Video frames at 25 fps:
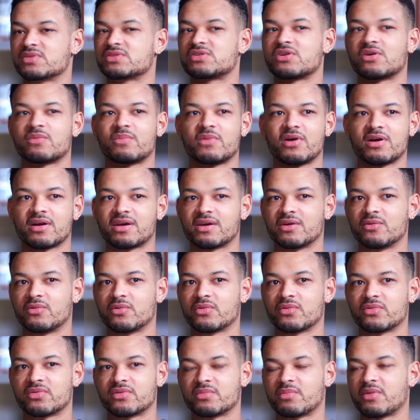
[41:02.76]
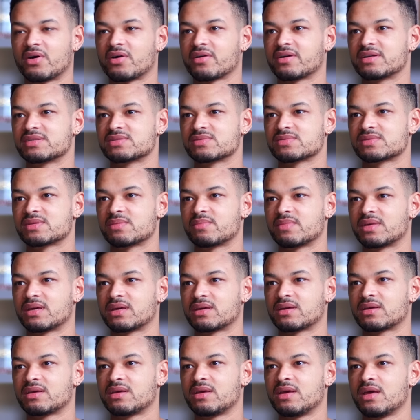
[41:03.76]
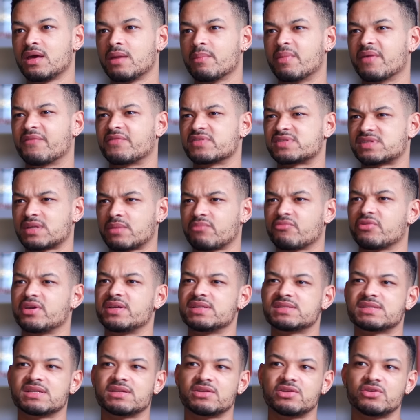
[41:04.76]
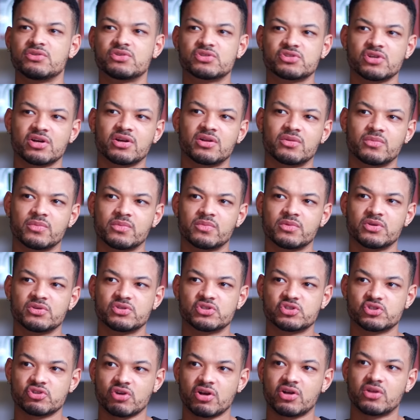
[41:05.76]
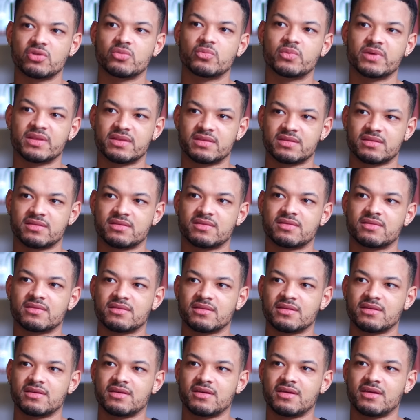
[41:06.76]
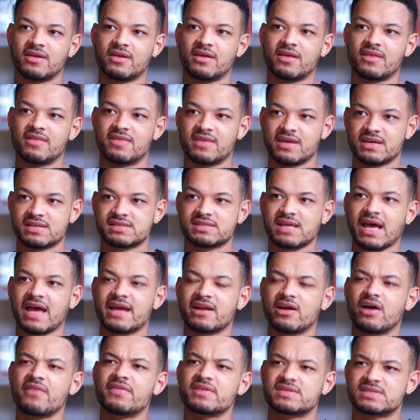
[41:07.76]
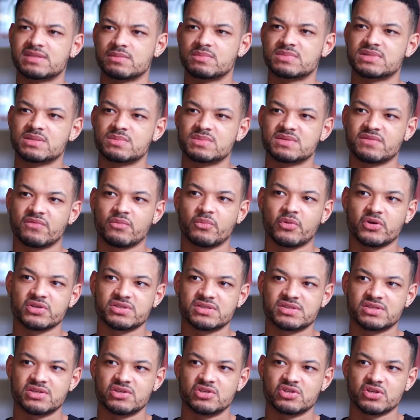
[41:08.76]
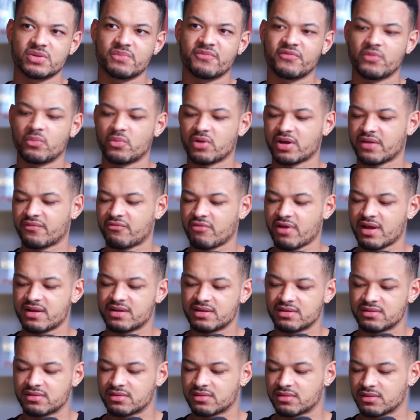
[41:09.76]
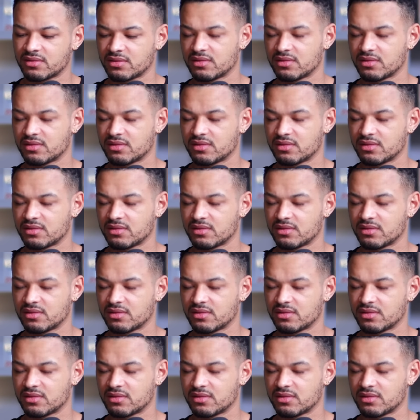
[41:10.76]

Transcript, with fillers: the stock market or the markets or something, mm. but for some reason you struggle you struggle with this and other symptoms of imposter syndrome from what I've read in